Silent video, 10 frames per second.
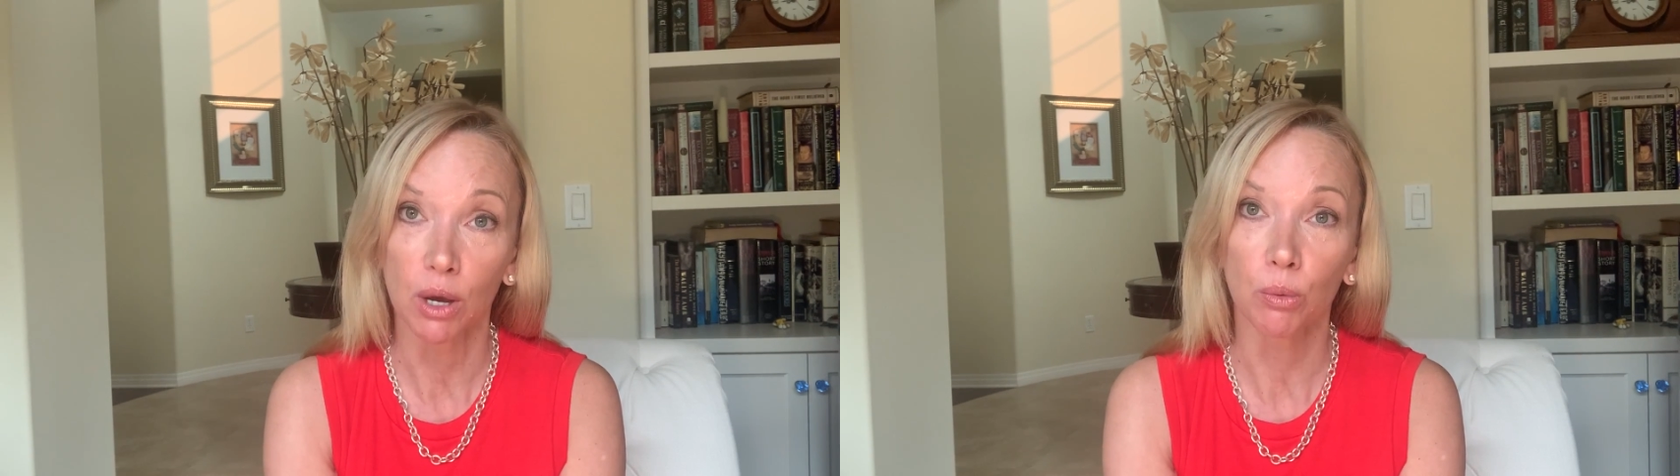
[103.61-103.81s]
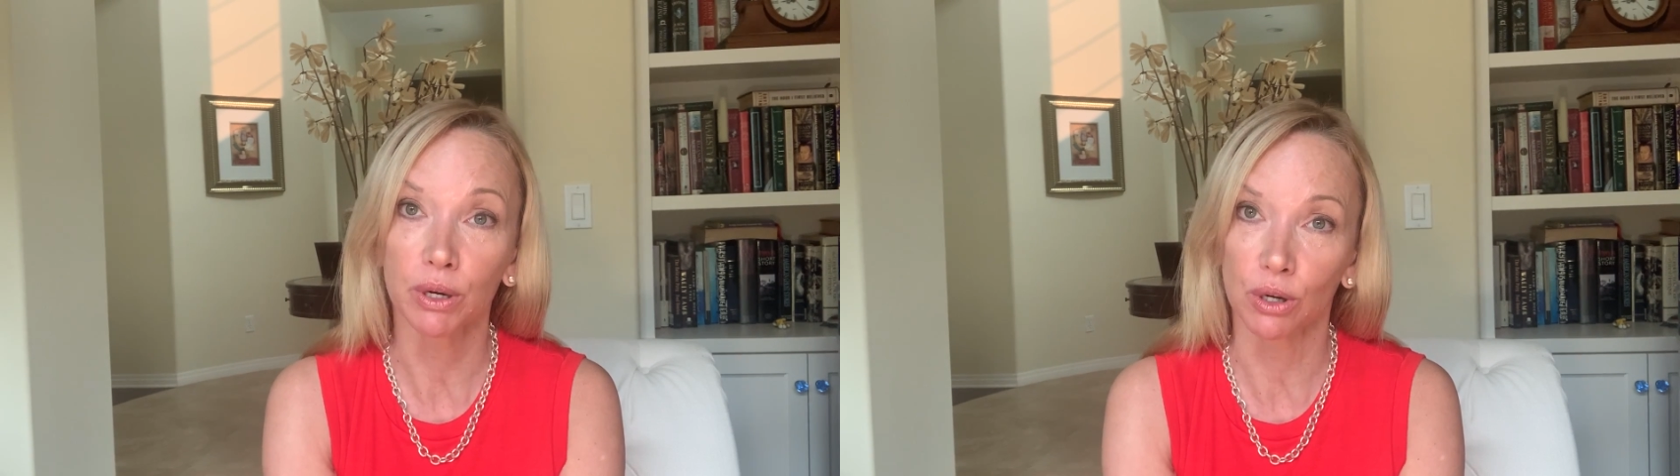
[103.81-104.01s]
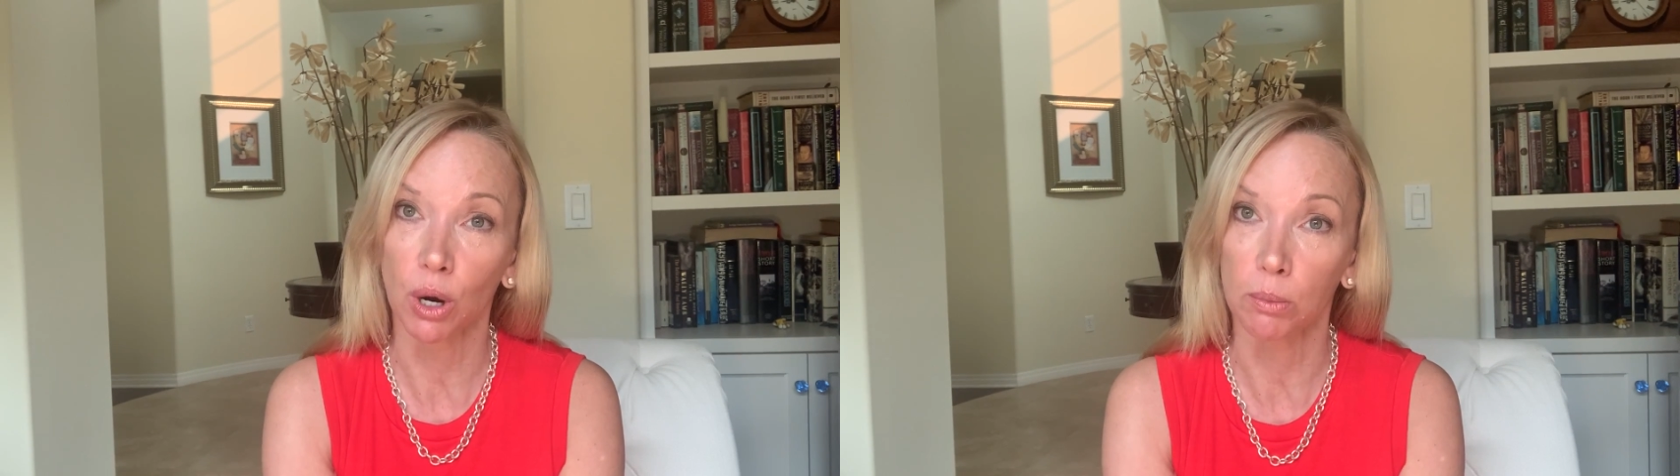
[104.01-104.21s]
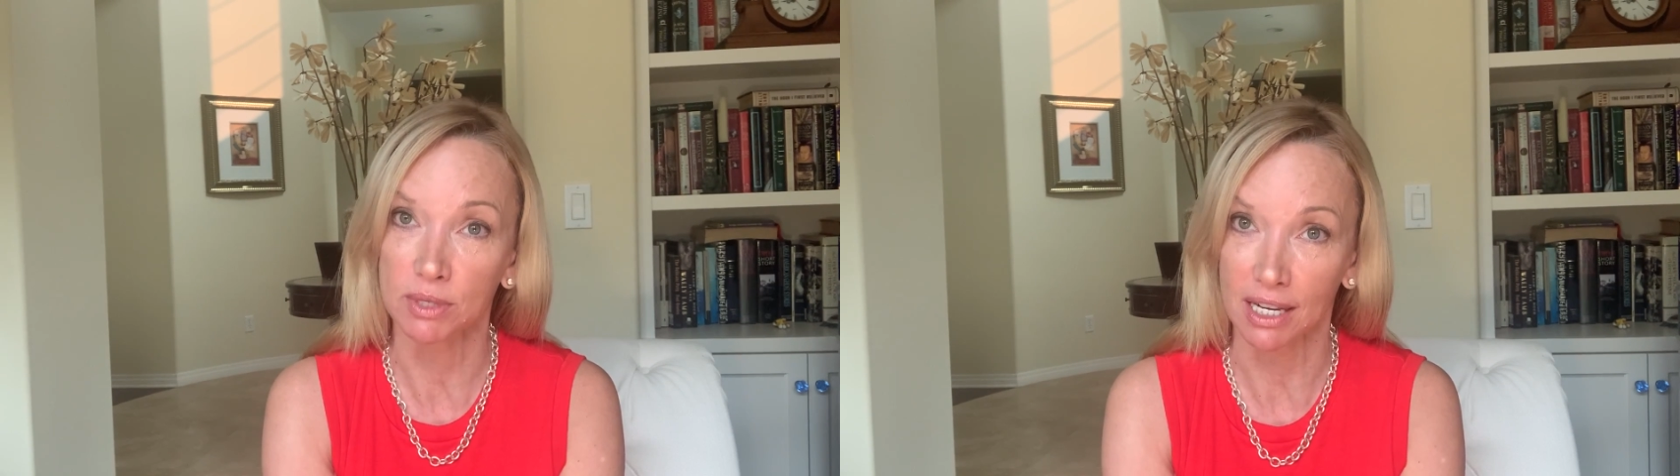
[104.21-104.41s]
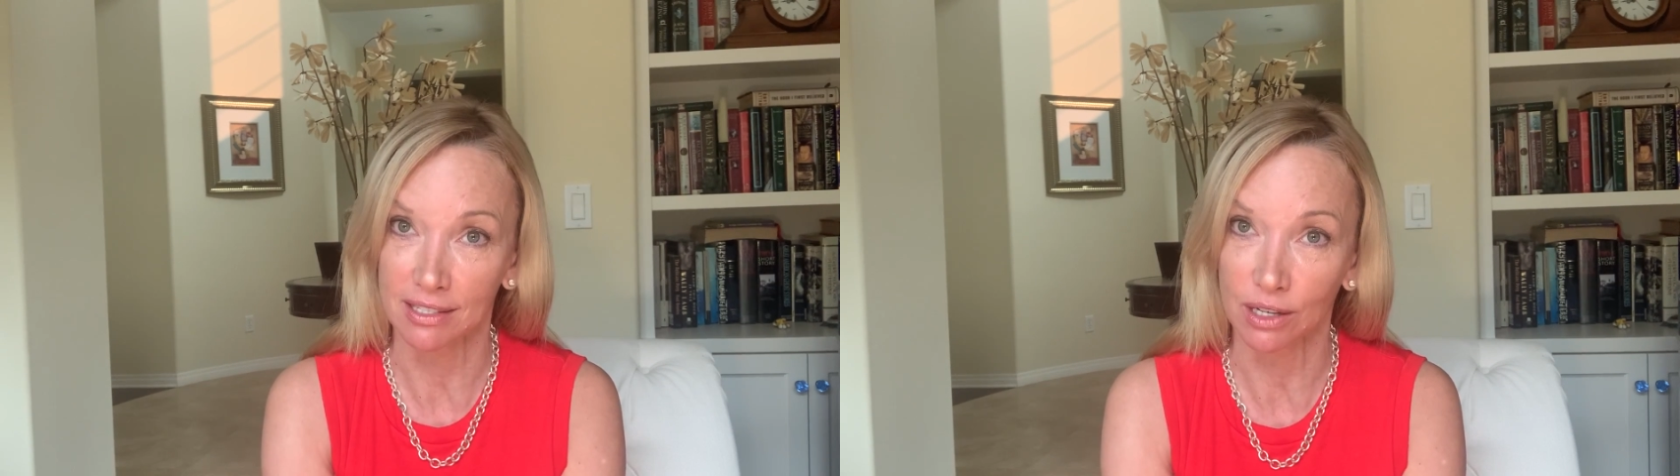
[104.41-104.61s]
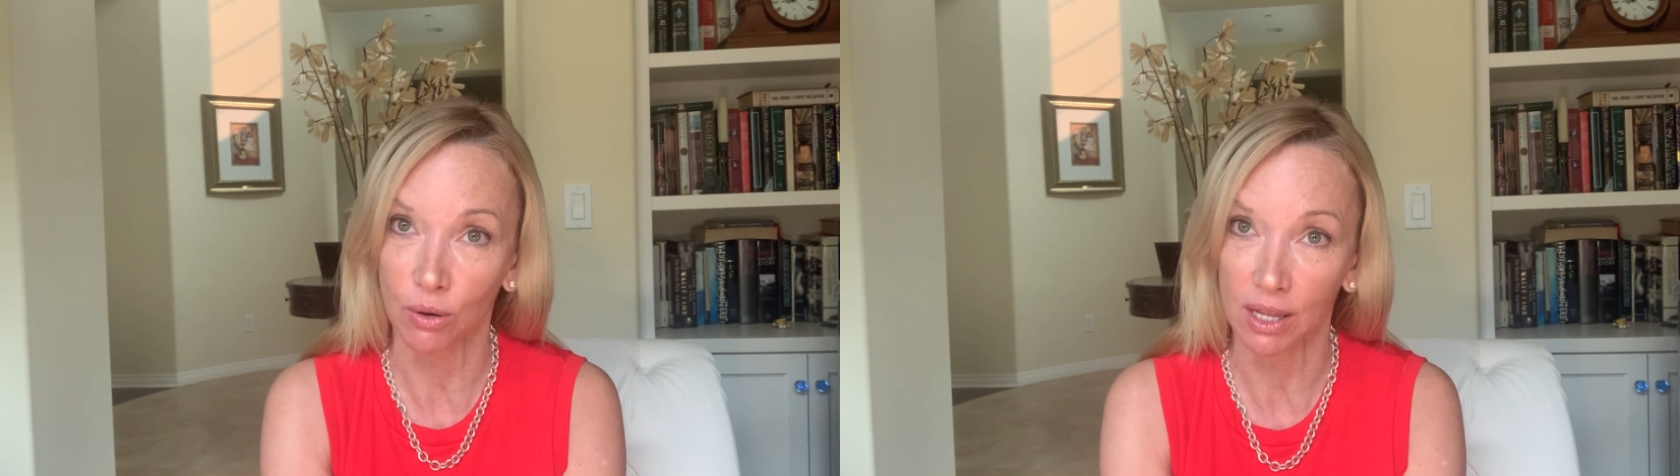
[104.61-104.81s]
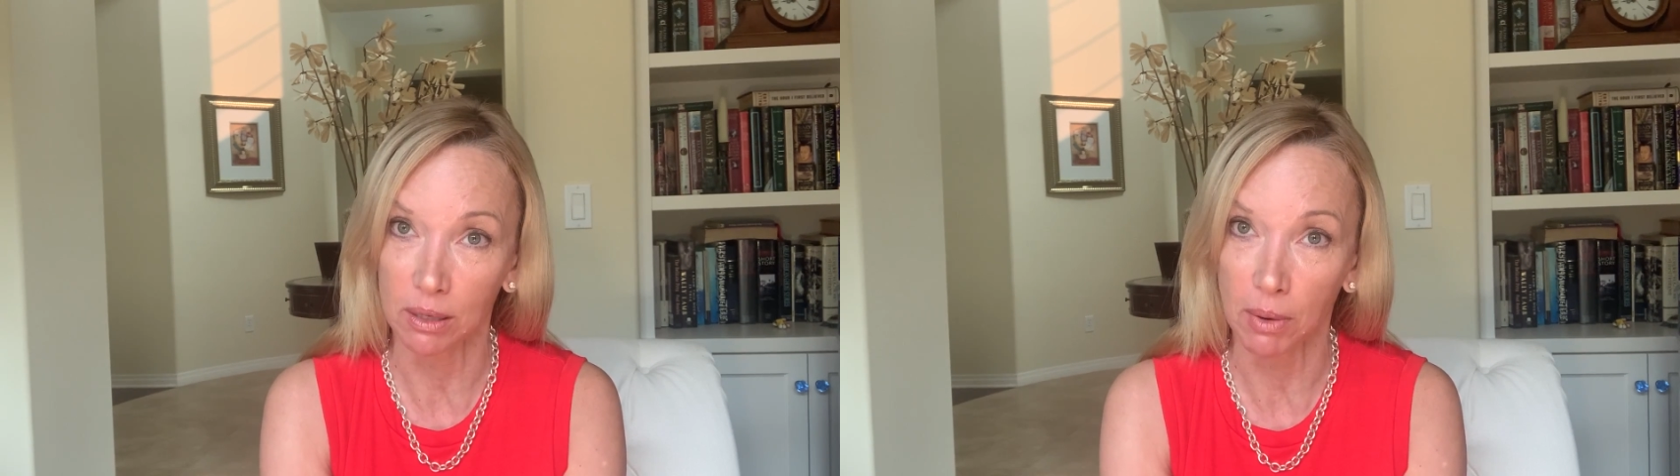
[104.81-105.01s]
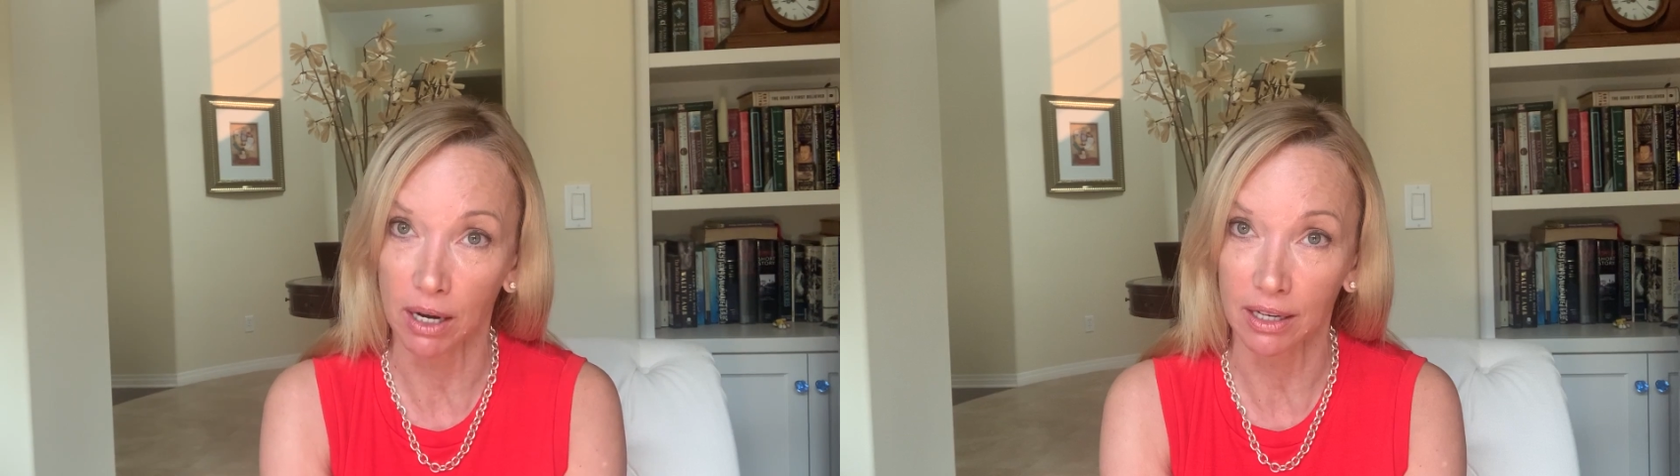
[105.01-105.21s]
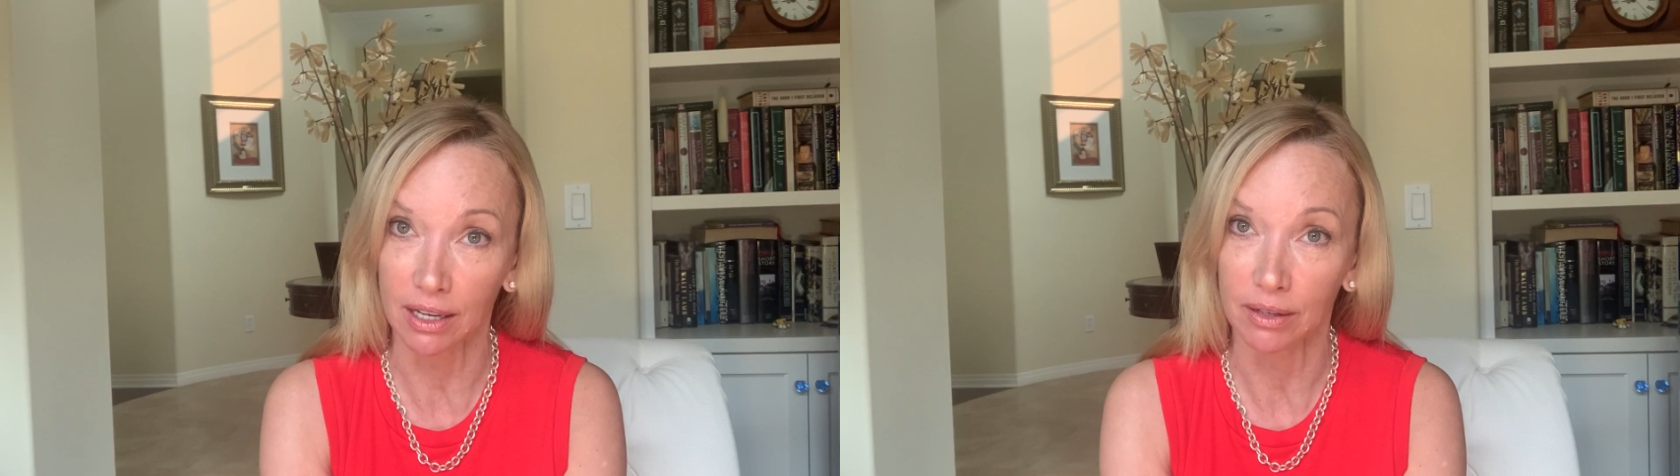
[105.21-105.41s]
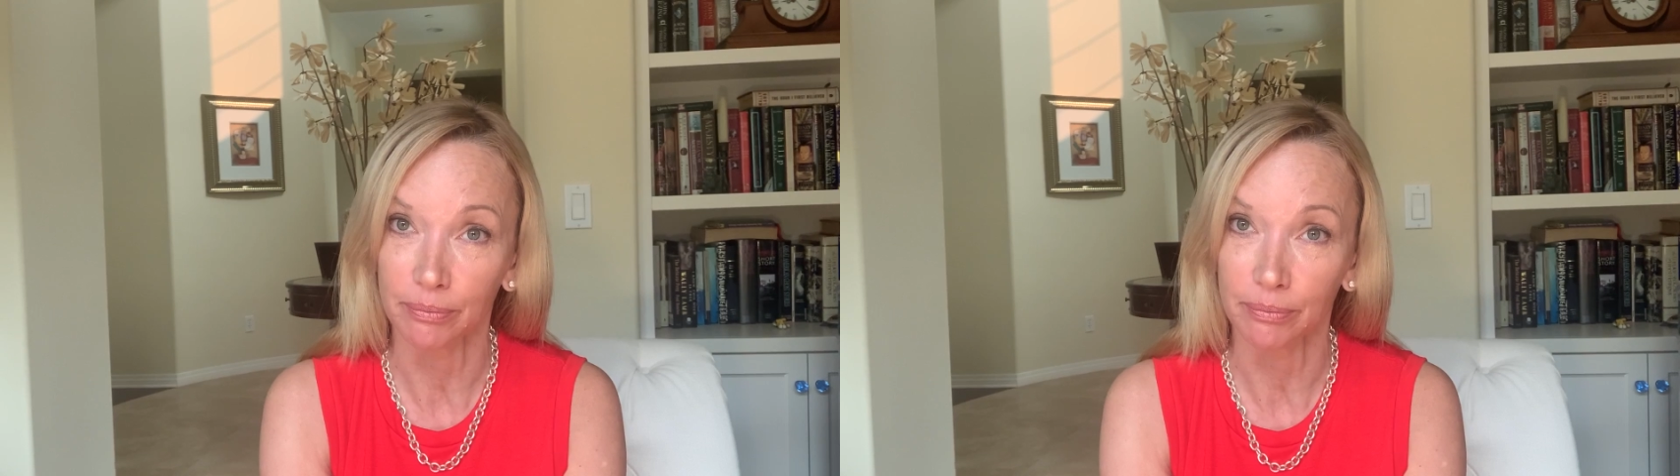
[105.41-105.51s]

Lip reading: when your home does go on the market.